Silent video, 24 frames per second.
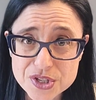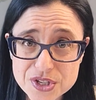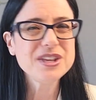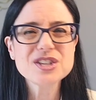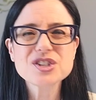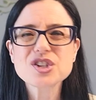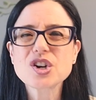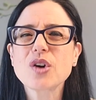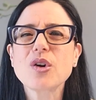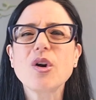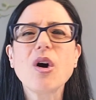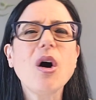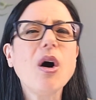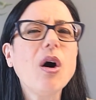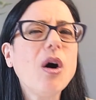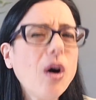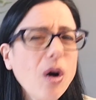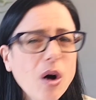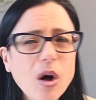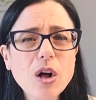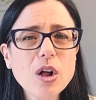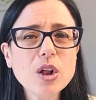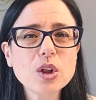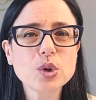These are
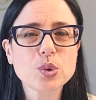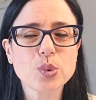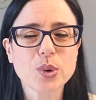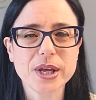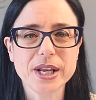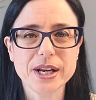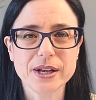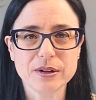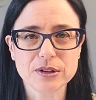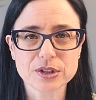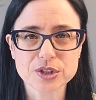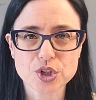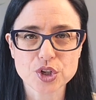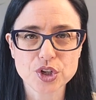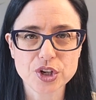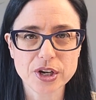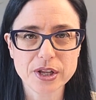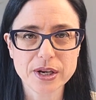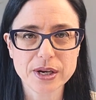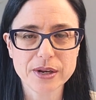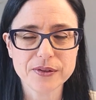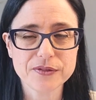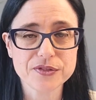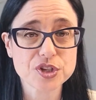all great
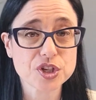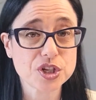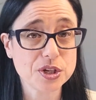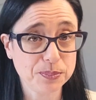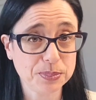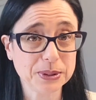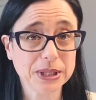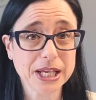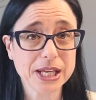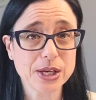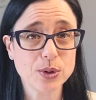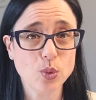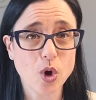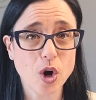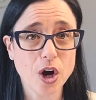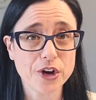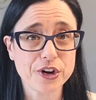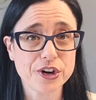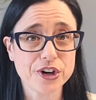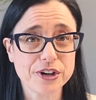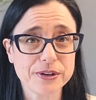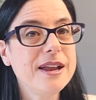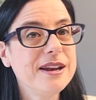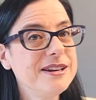alternatives to plain
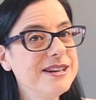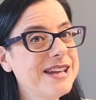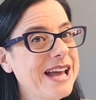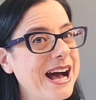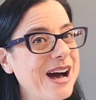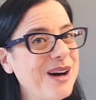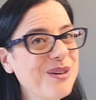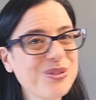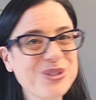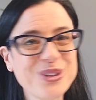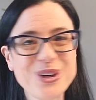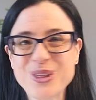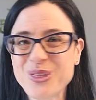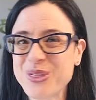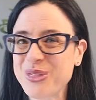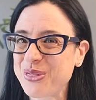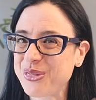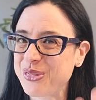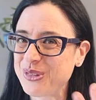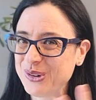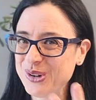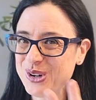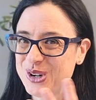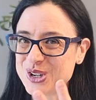water. Now, the
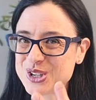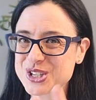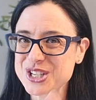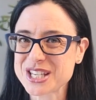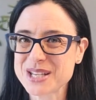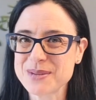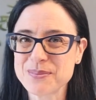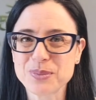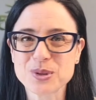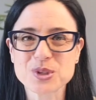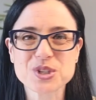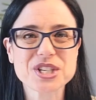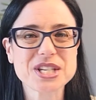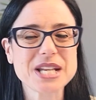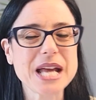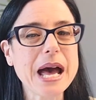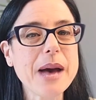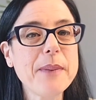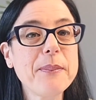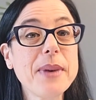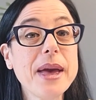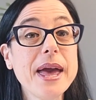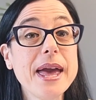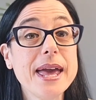third simple
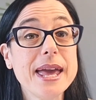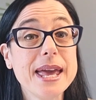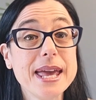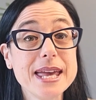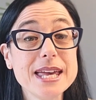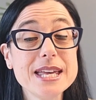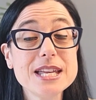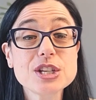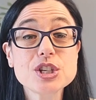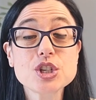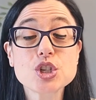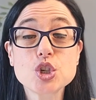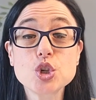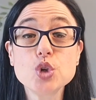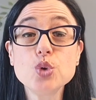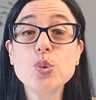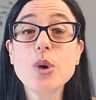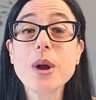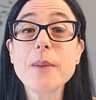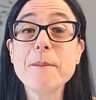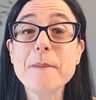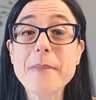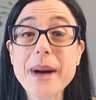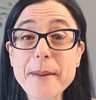step is to
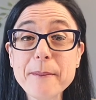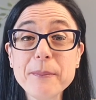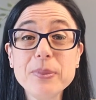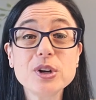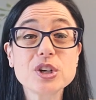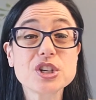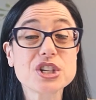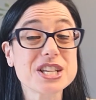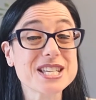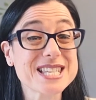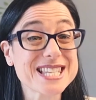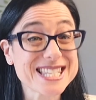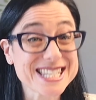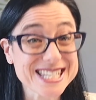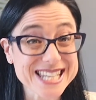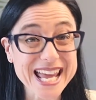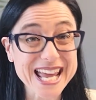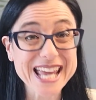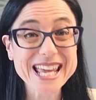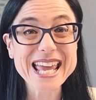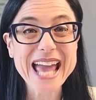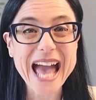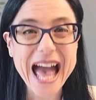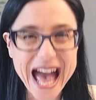remember to
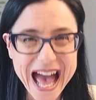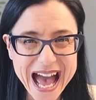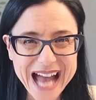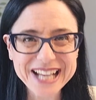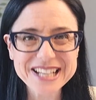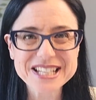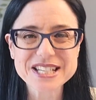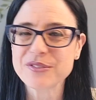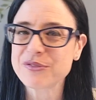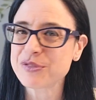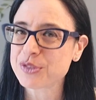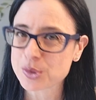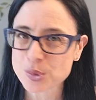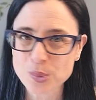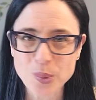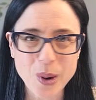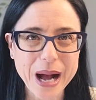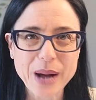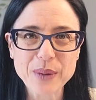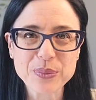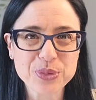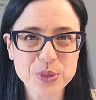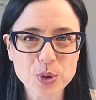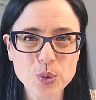stay active
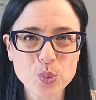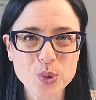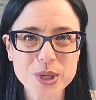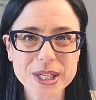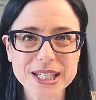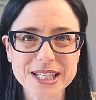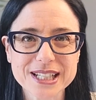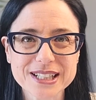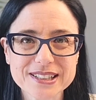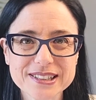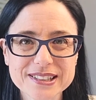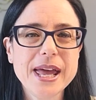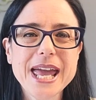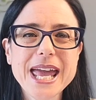throughout the week.